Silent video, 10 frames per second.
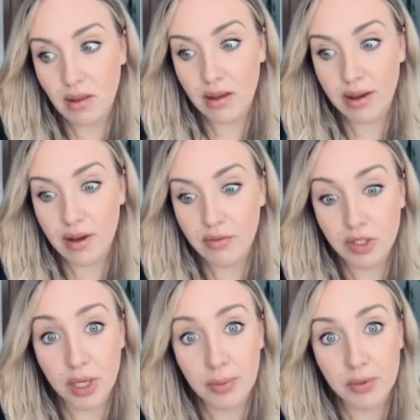uh,
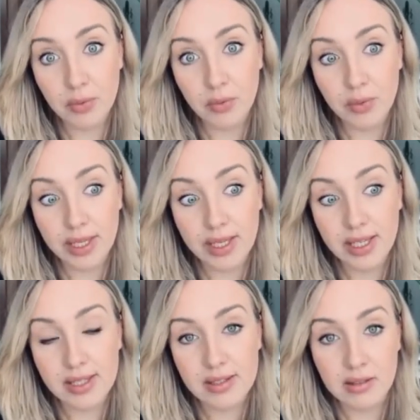for a couple of
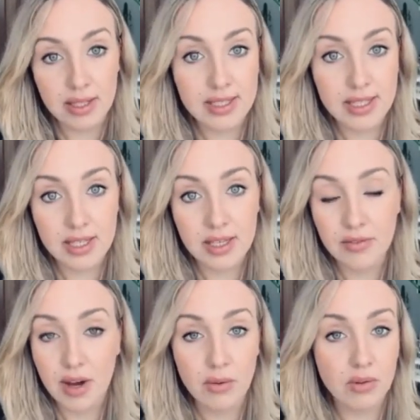weeks. Let's see
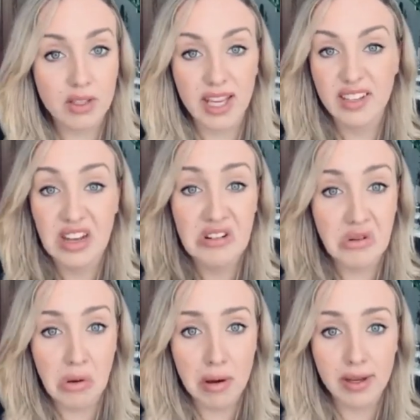if I will get
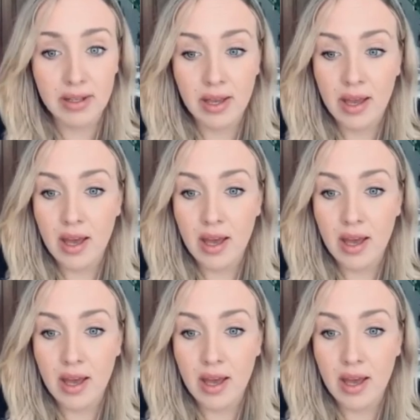annoyed,